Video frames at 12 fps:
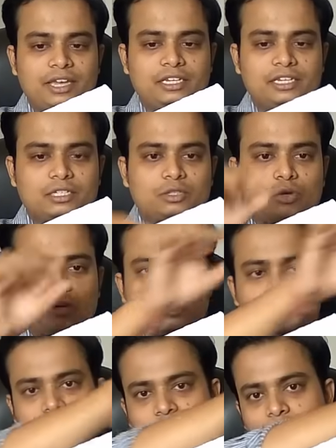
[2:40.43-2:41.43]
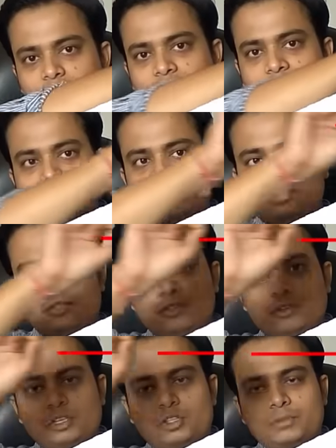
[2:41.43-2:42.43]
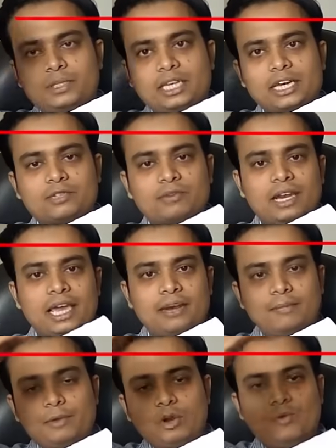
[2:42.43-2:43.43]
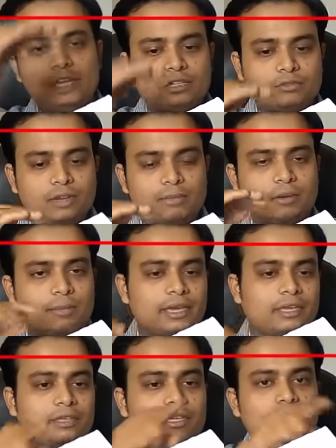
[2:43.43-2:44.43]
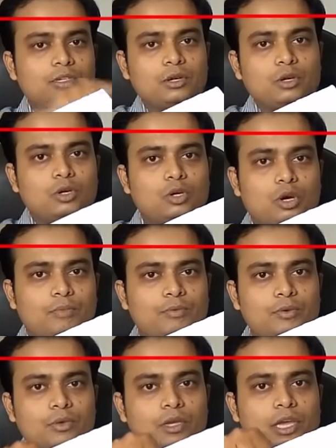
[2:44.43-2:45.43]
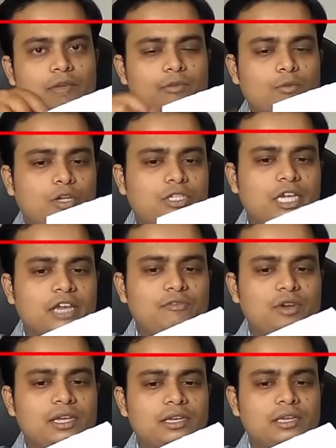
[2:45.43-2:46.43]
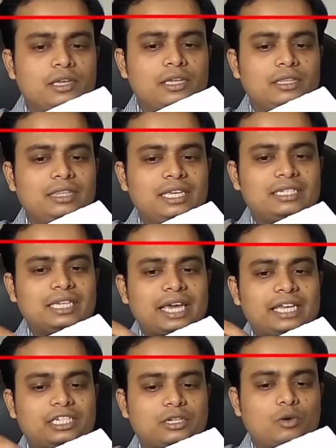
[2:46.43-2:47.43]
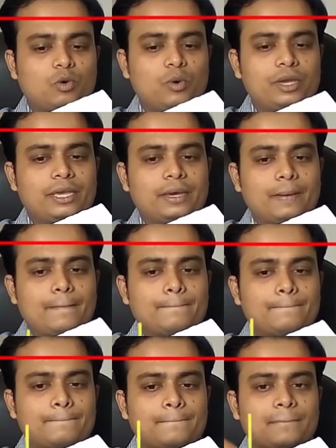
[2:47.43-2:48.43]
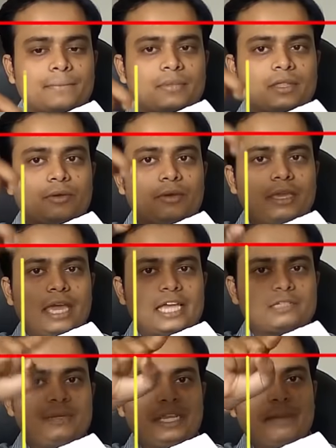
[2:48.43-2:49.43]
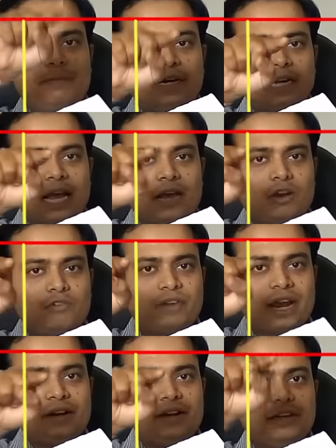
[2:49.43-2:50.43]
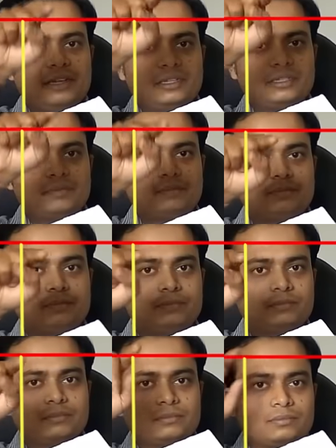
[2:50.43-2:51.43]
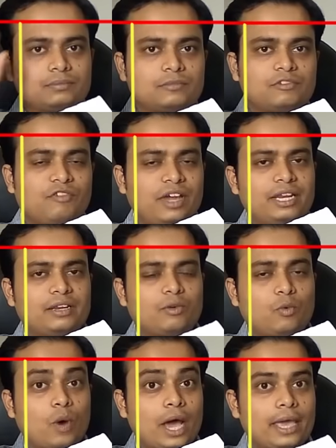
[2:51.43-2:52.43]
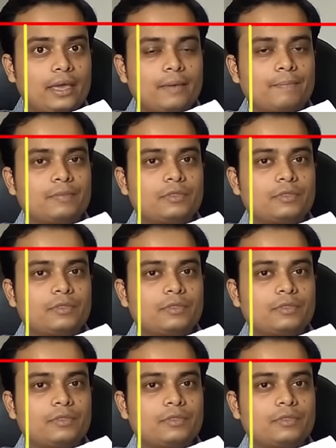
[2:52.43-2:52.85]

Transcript: I can just draw this XY line, this is going to be the XY line below which we'll be making this top view. If you watch carefully, this edge over here, okay, has been kept at an angle of 90 degrees. Fine, why?